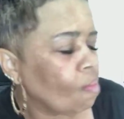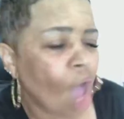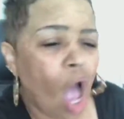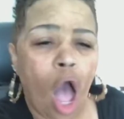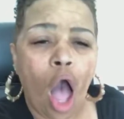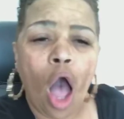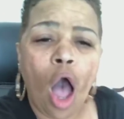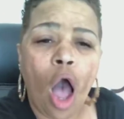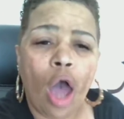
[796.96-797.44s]

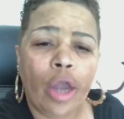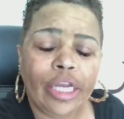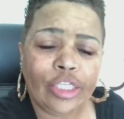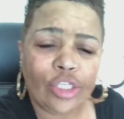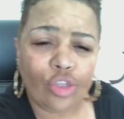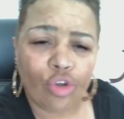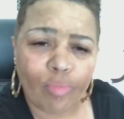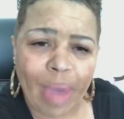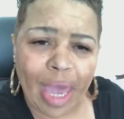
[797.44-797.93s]
All
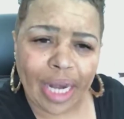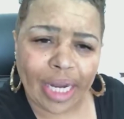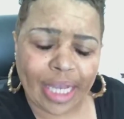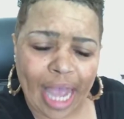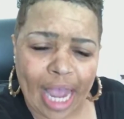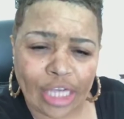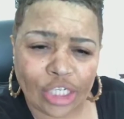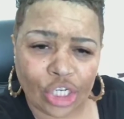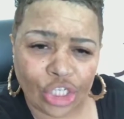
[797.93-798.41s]
these new
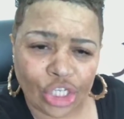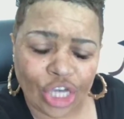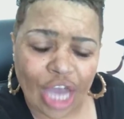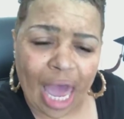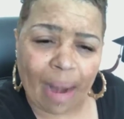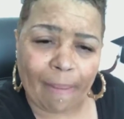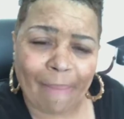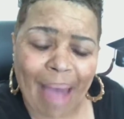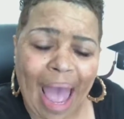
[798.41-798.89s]
medications. You
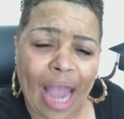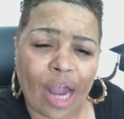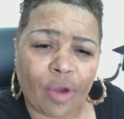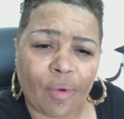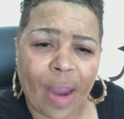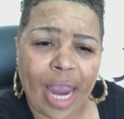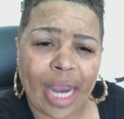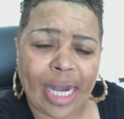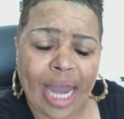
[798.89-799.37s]
got a
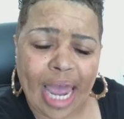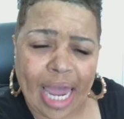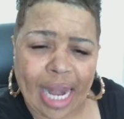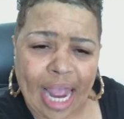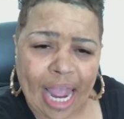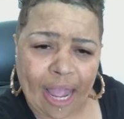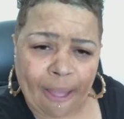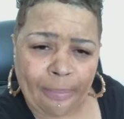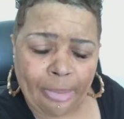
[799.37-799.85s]
migraine
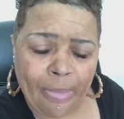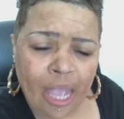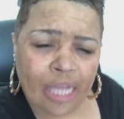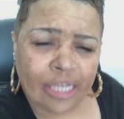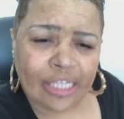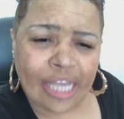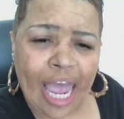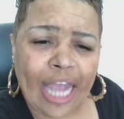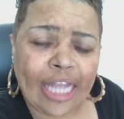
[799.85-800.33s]
headache.
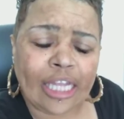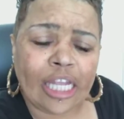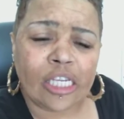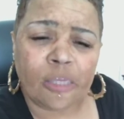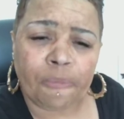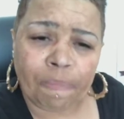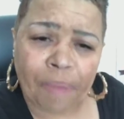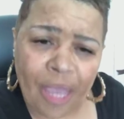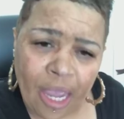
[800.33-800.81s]
Take
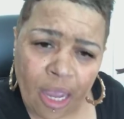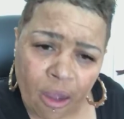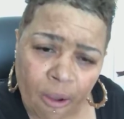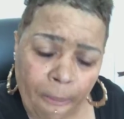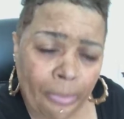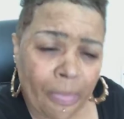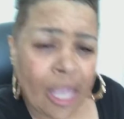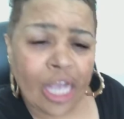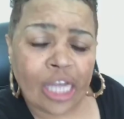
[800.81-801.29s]
this pill.
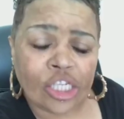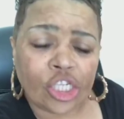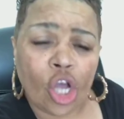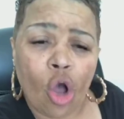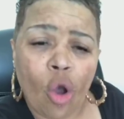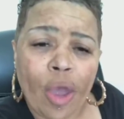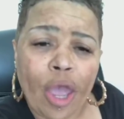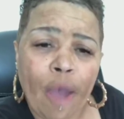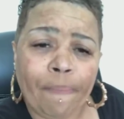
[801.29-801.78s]
It's
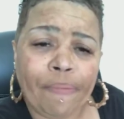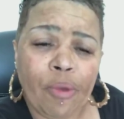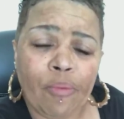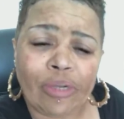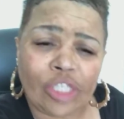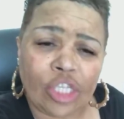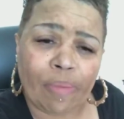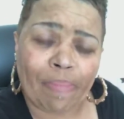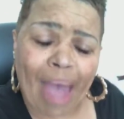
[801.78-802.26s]
going to help you
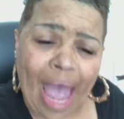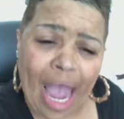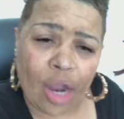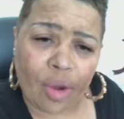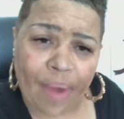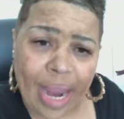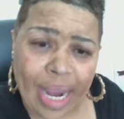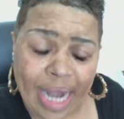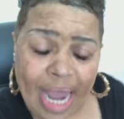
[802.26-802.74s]
with your
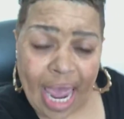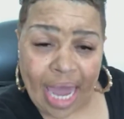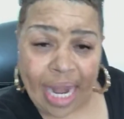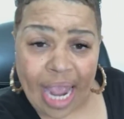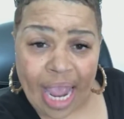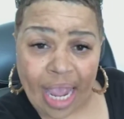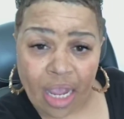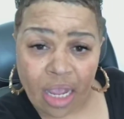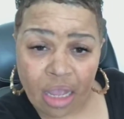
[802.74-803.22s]
migraine
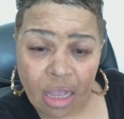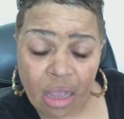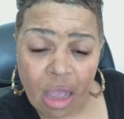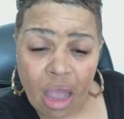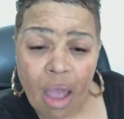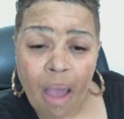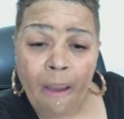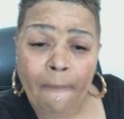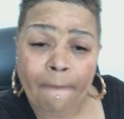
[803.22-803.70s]
headache.
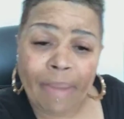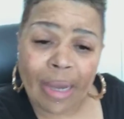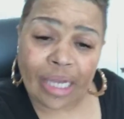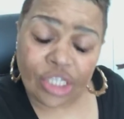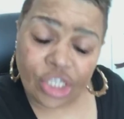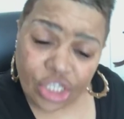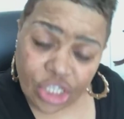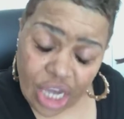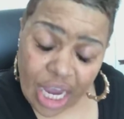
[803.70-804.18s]

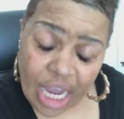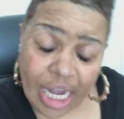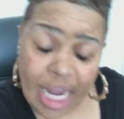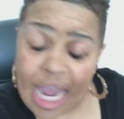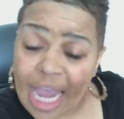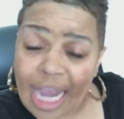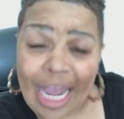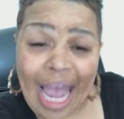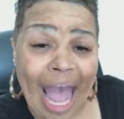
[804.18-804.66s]
But
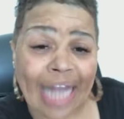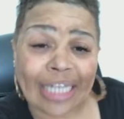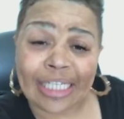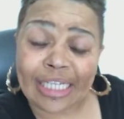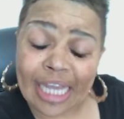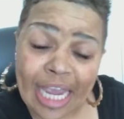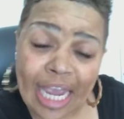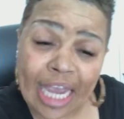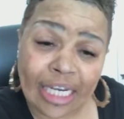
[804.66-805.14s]
shit, it got
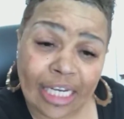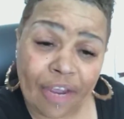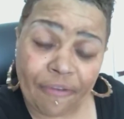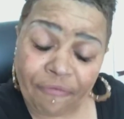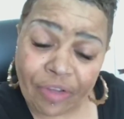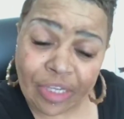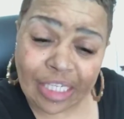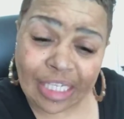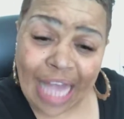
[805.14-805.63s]
10
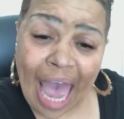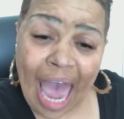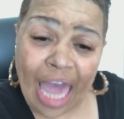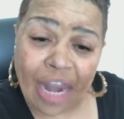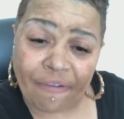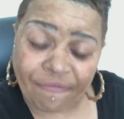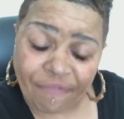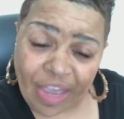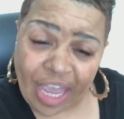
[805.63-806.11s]
different
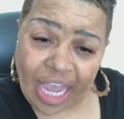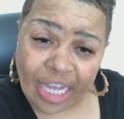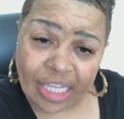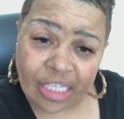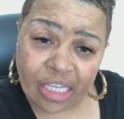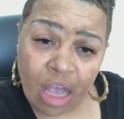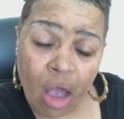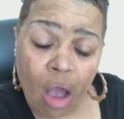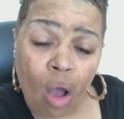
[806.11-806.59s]
side
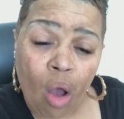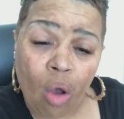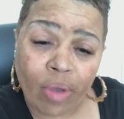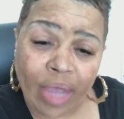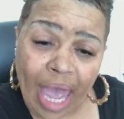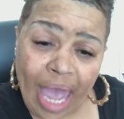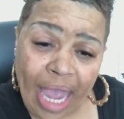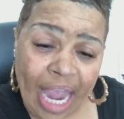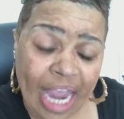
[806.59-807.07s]
effects.
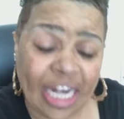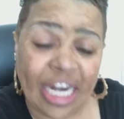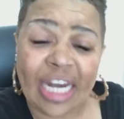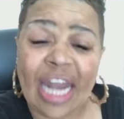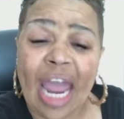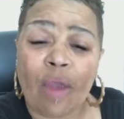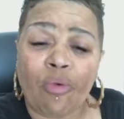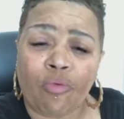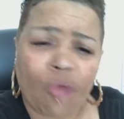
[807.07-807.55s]
Okay, and
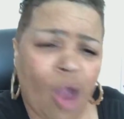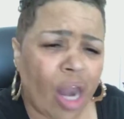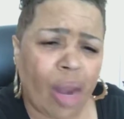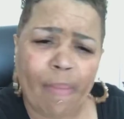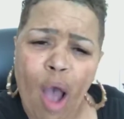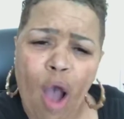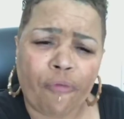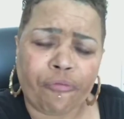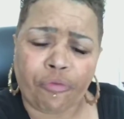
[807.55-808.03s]
then they run
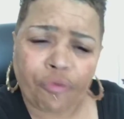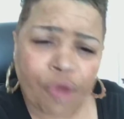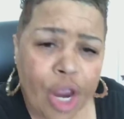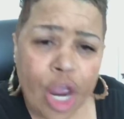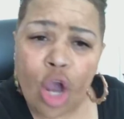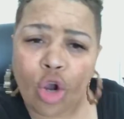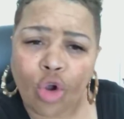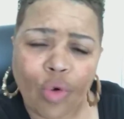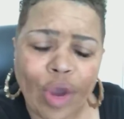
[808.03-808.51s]
them off
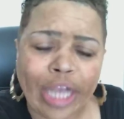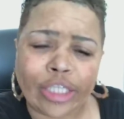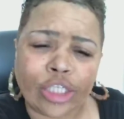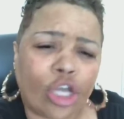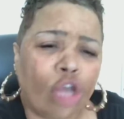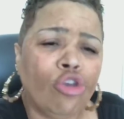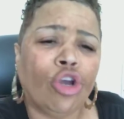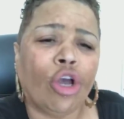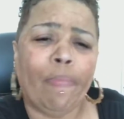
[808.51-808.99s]
real quick
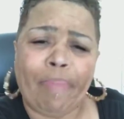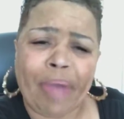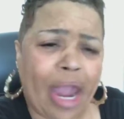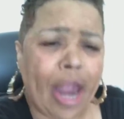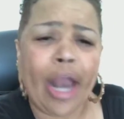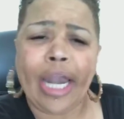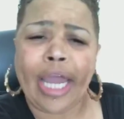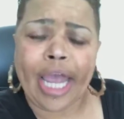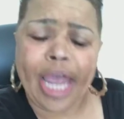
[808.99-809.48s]
so you can
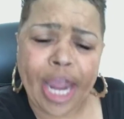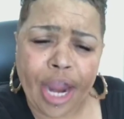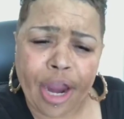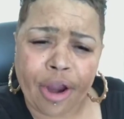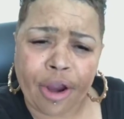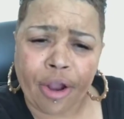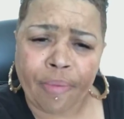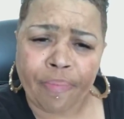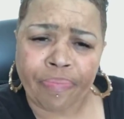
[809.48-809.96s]
barely
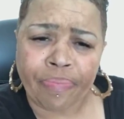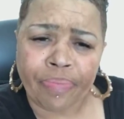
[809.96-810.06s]
hear them.